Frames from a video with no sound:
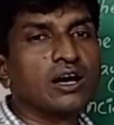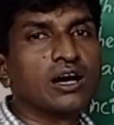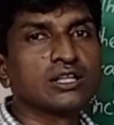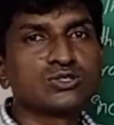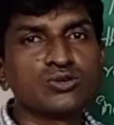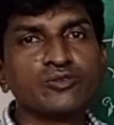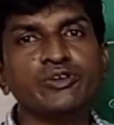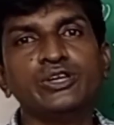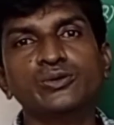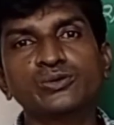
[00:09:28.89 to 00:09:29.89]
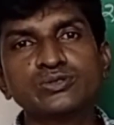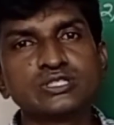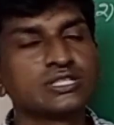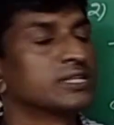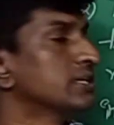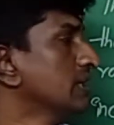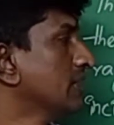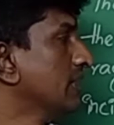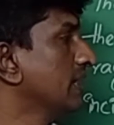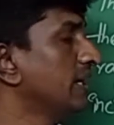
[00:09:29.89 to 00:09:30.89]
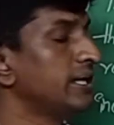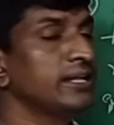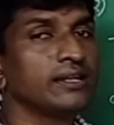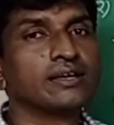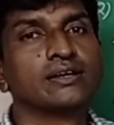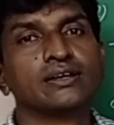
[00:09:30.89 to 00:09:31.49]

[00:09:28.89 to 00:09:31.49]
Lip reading: also we use in